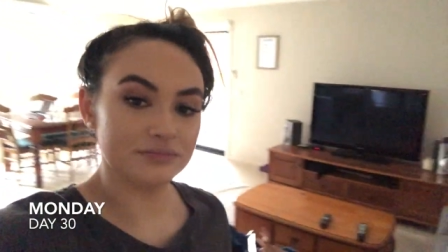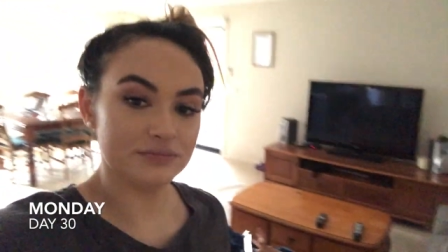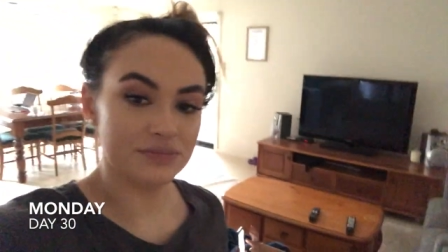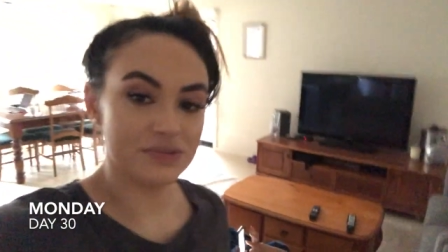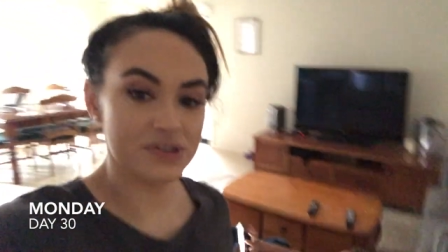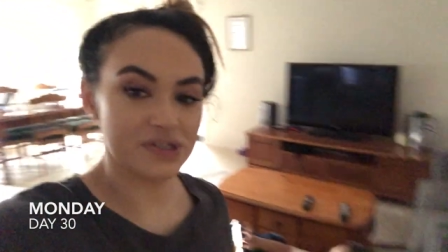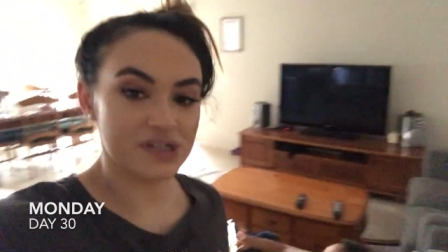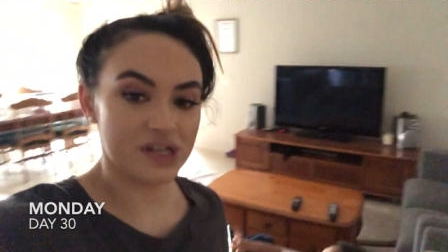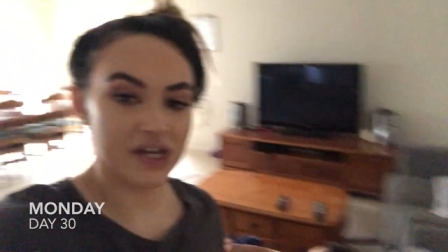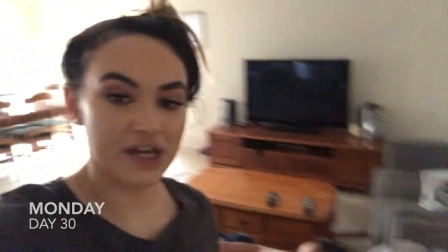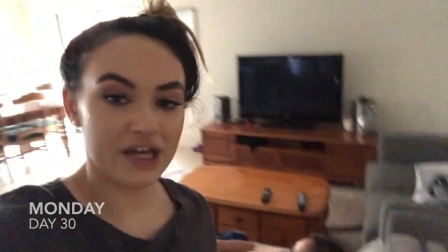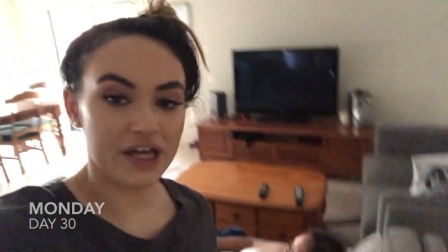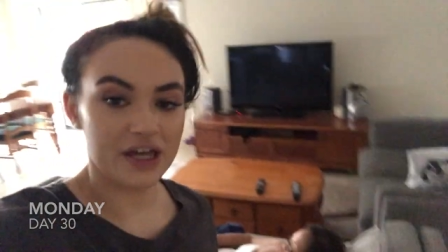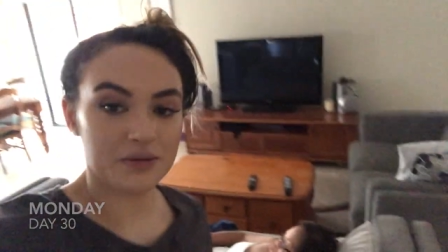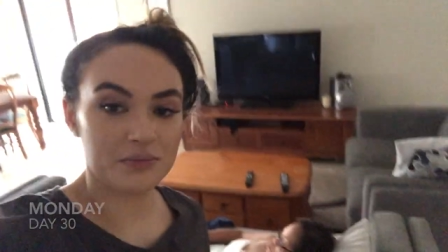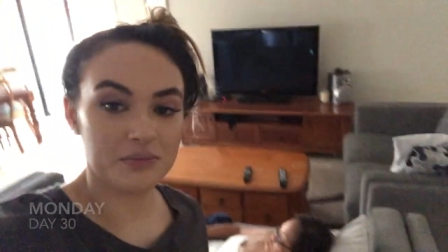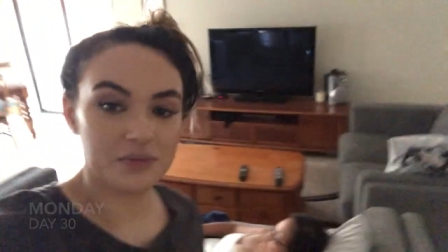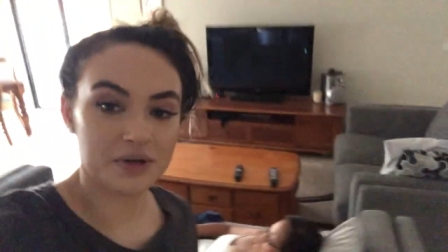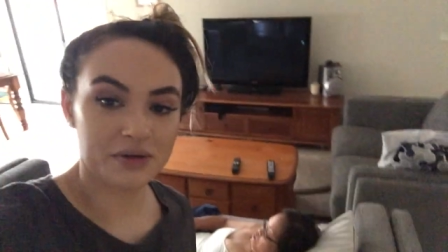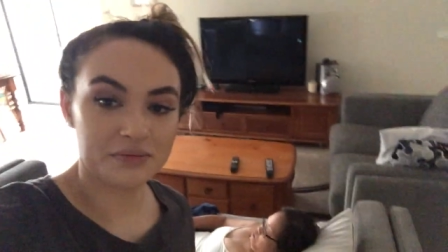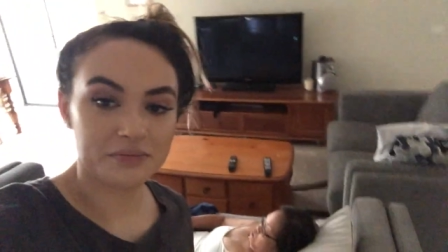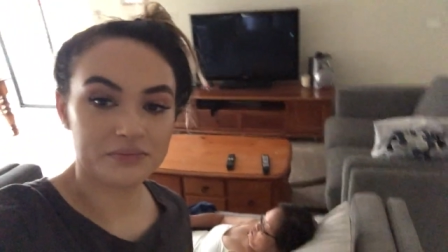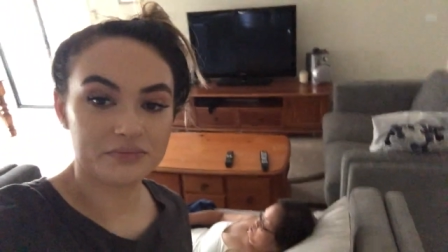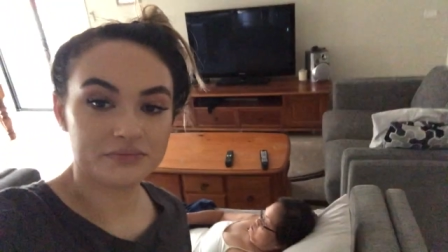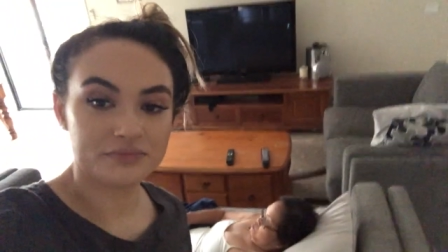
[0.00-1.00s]
Say hey,
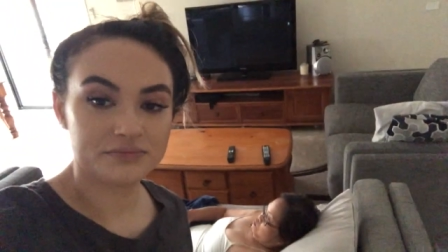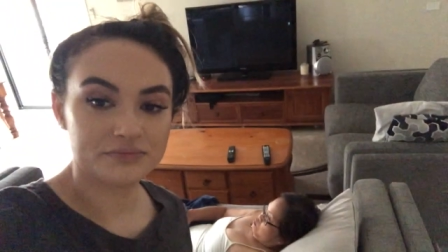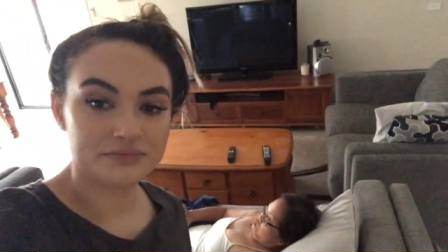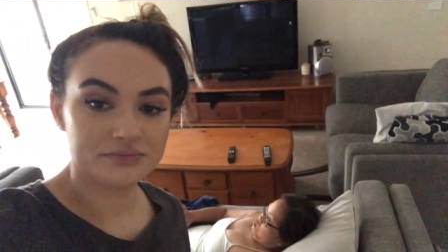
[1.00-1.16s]
Mum.